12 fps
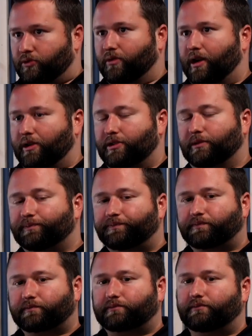range,
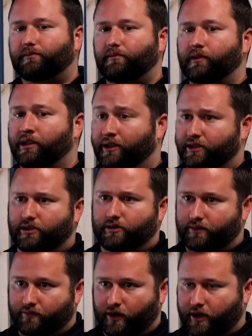unless you're
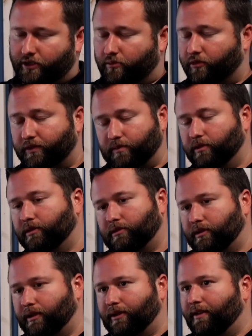using frangibles. But
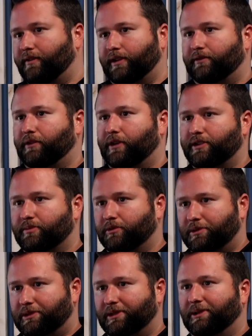I don't have any frangibles,
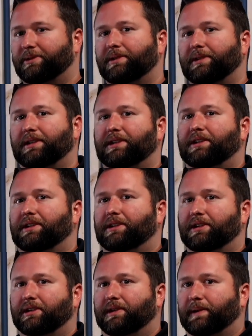
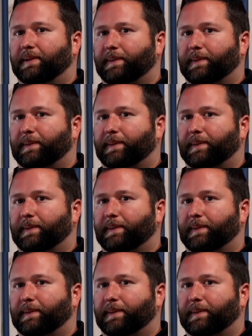so